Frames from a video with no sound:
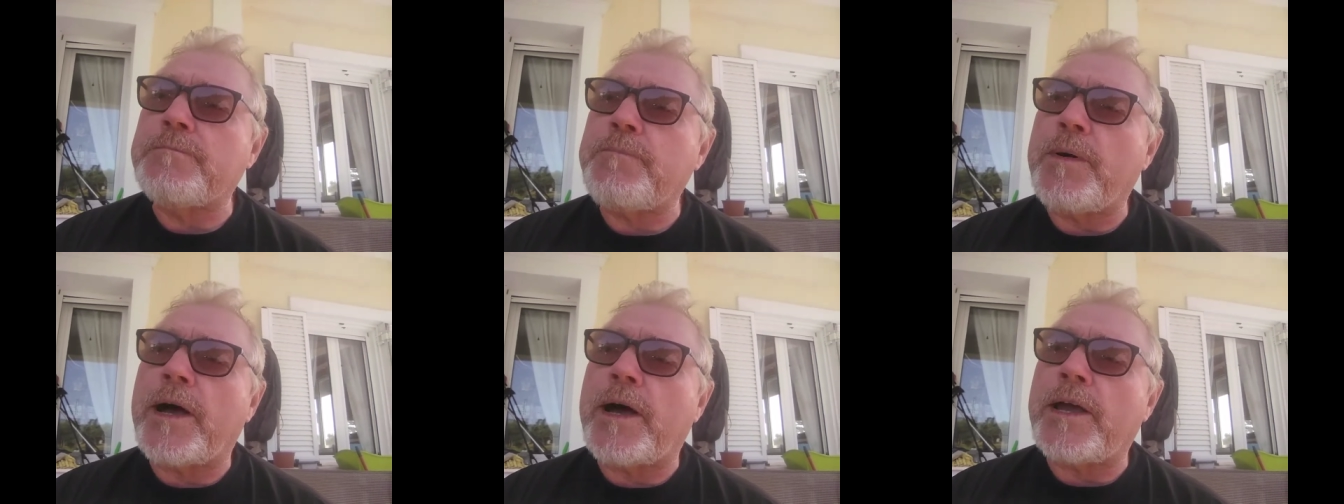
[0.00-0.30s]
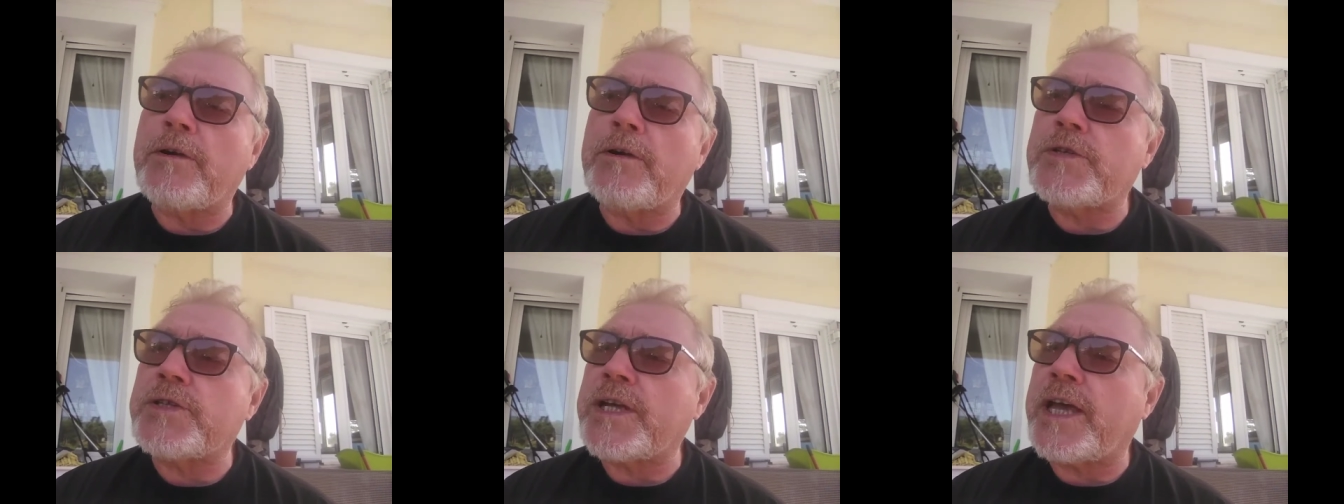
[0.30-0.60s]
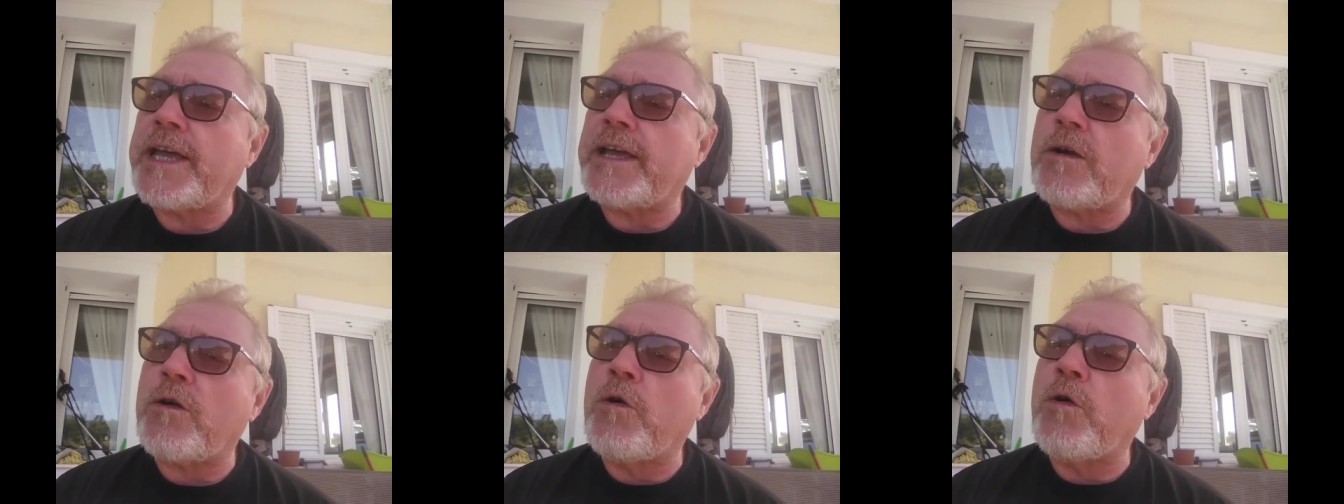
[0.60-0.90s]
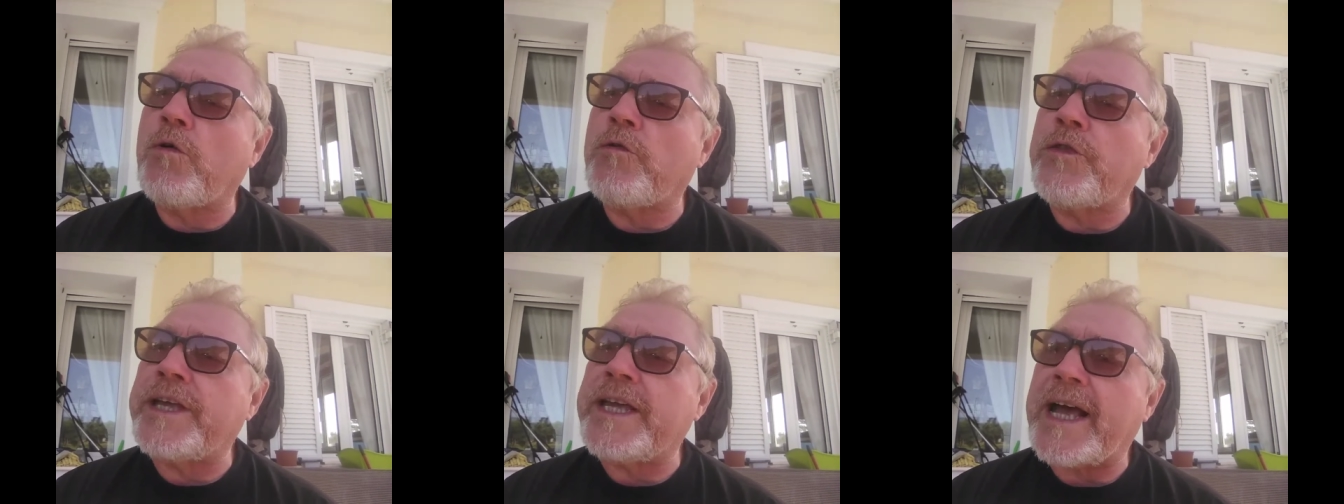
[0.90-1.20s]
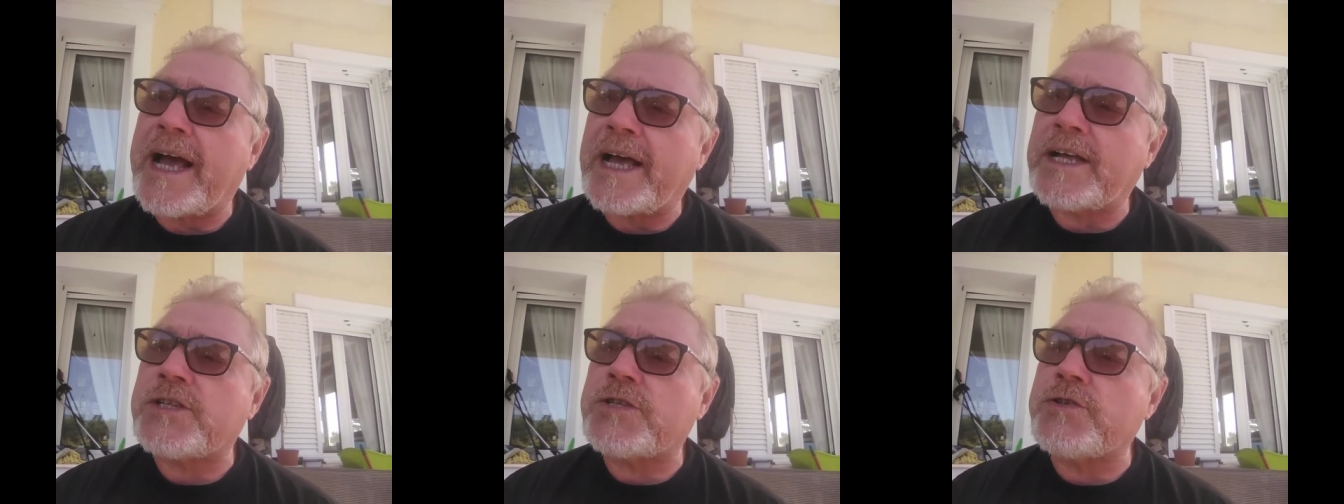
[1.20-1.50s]
BioNTech or
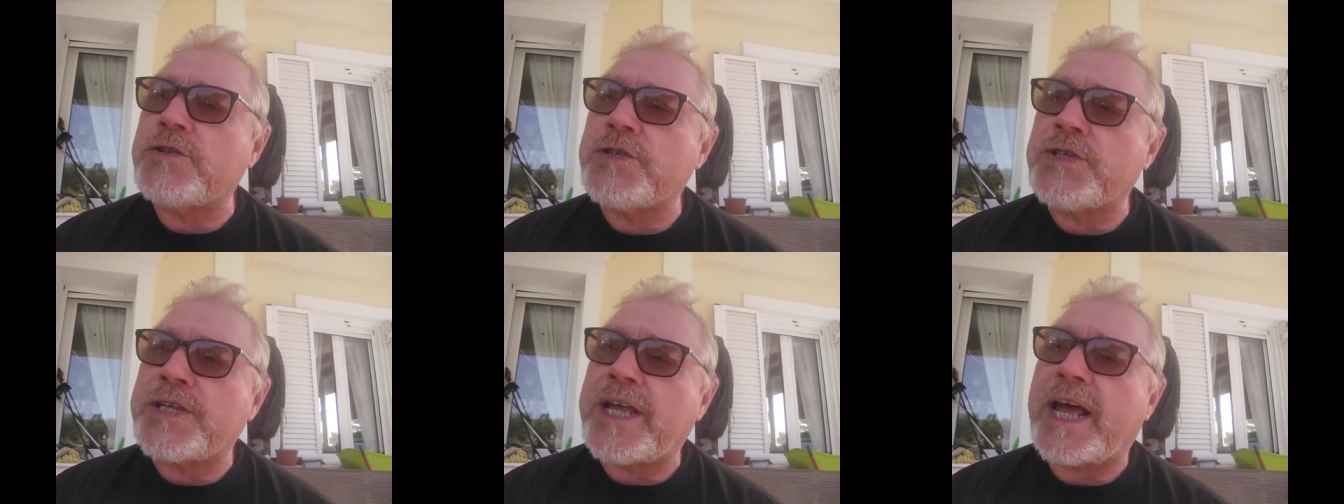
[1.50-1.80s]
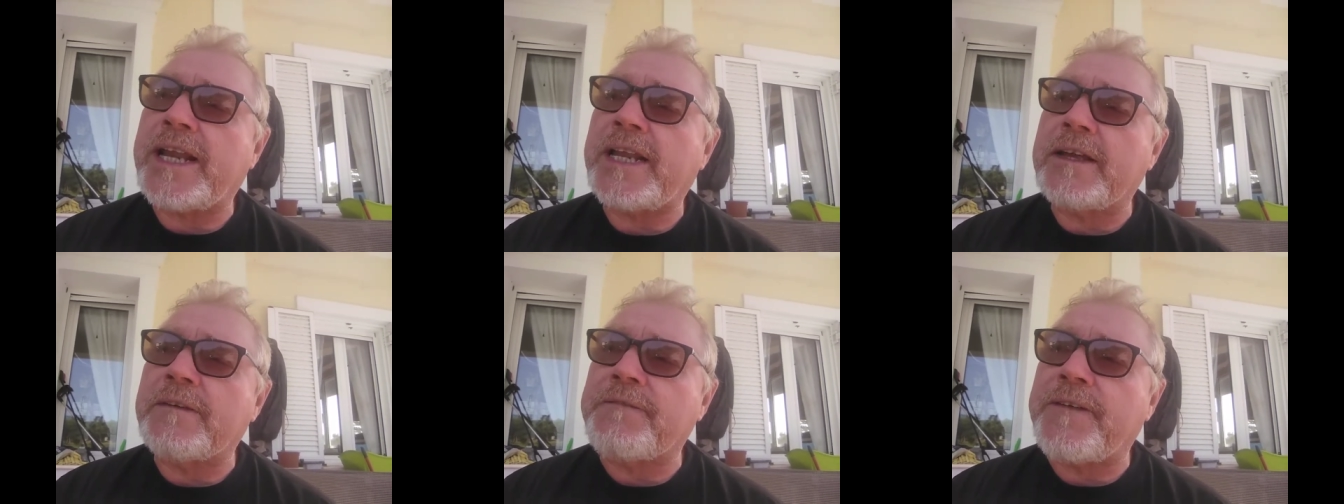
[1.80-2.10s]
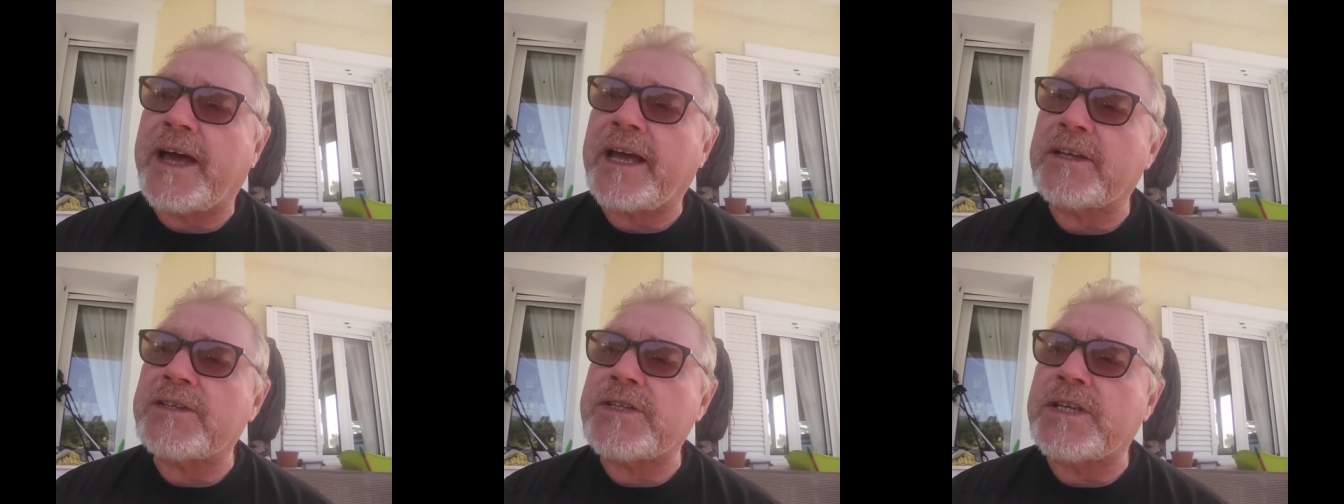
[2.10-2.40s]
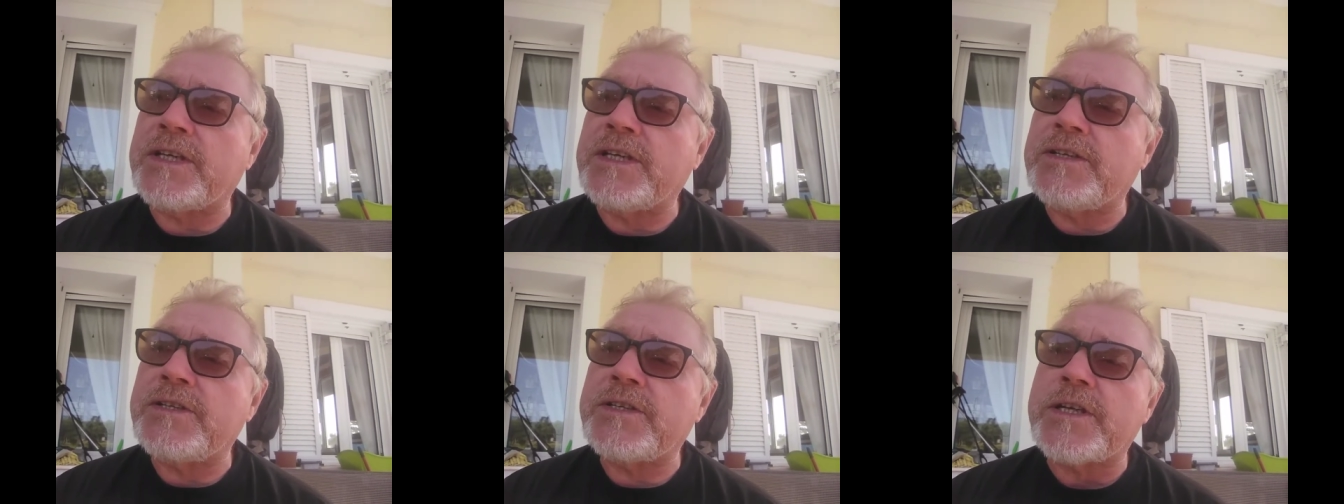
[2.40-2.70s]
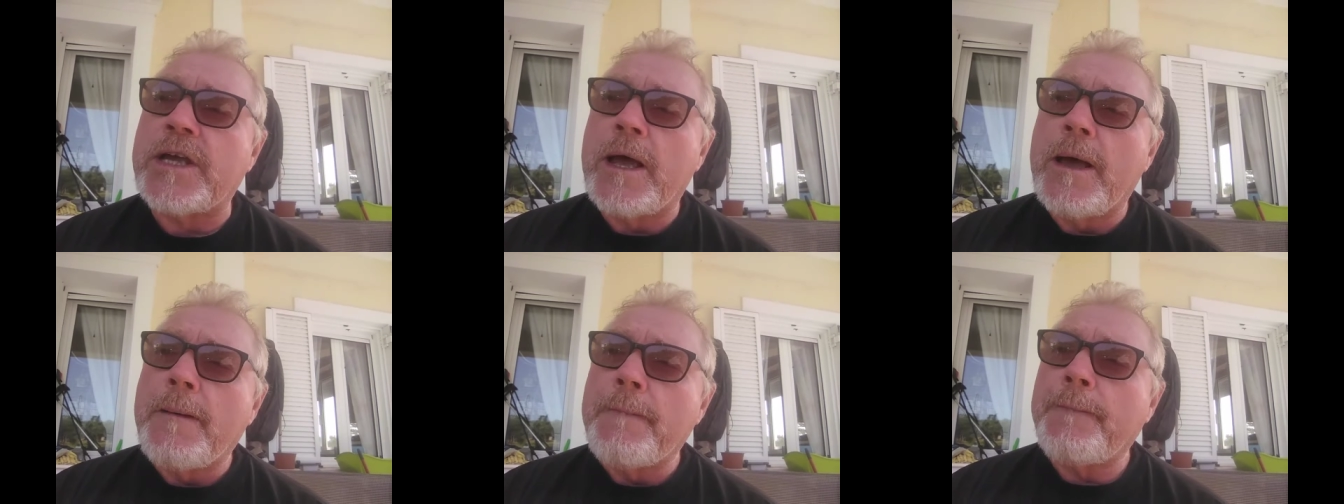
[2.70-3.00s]
the AstraZeneca
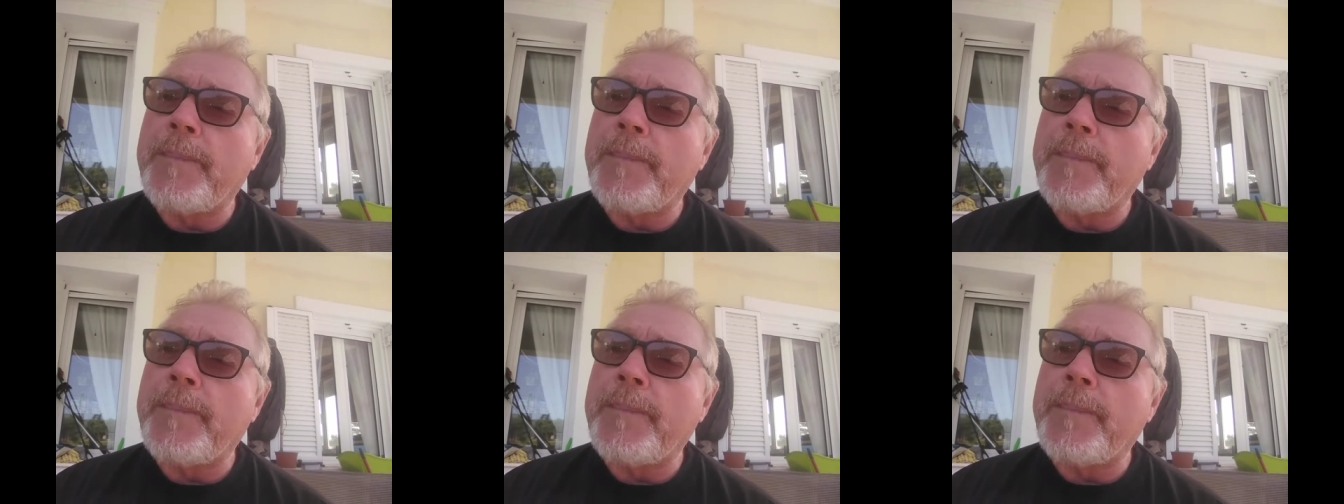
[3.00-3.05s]
vaccines,